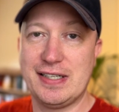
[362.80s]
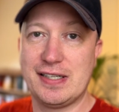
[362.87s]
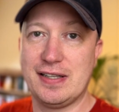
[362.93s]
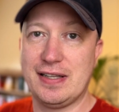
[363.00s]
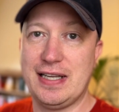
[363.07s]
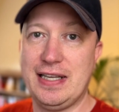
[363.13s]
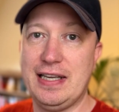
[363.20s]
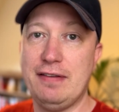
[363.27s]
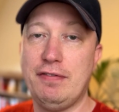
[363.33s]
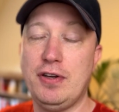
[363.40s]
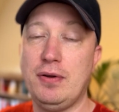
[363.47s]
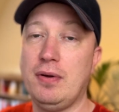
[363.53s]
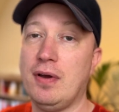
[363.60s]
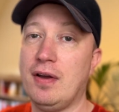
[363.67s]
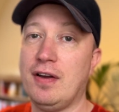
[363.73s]
that they give
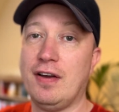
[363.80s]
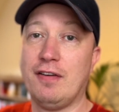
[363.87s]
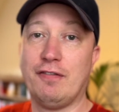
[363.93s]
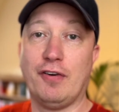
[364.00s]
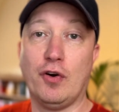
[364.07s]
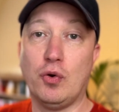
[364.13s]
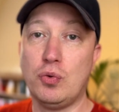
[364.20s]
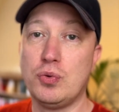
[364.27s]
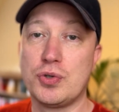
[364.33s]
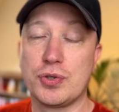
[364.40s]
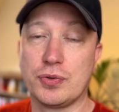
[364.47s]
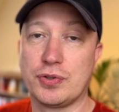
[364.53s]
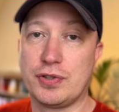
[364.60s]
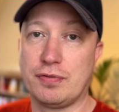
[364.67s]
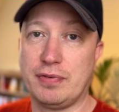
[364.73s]
you for all
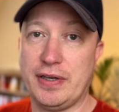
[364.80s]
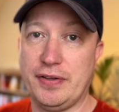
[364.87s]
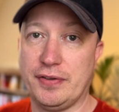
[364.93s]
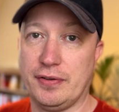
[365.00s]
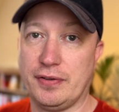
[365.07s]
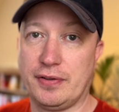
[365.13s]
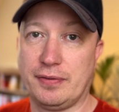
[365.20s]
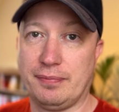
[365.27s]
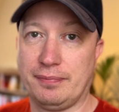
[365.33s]
sorts of reasons.